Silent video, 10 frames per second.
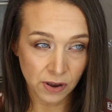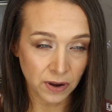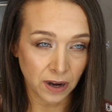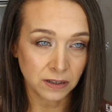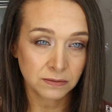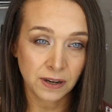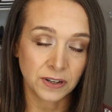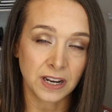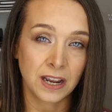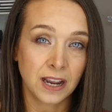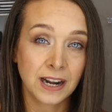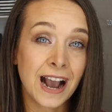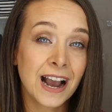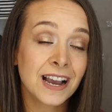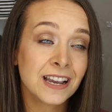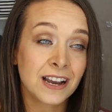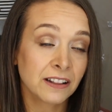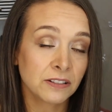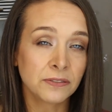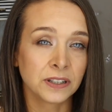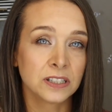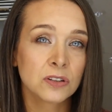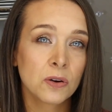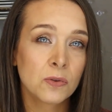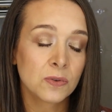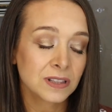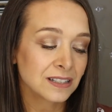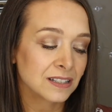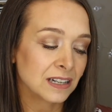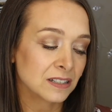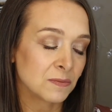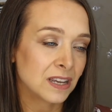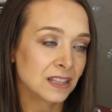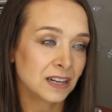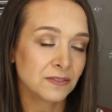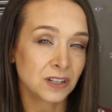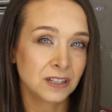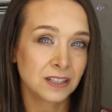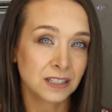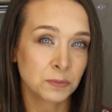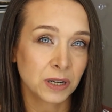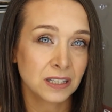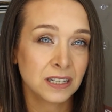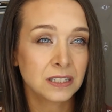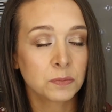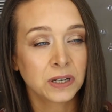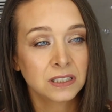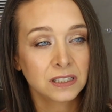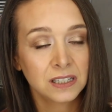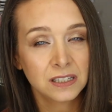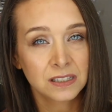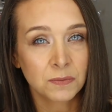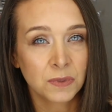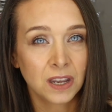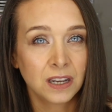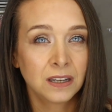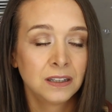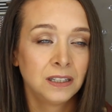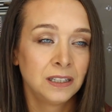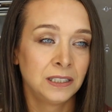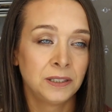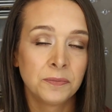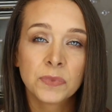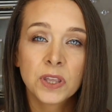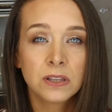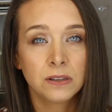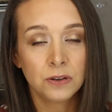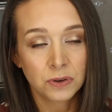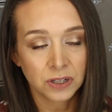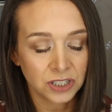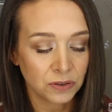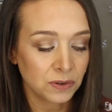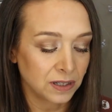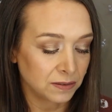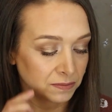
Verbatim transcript: yoga every day, and I love it. So that's not something that I've done at this bucket list, but it is something that you could do.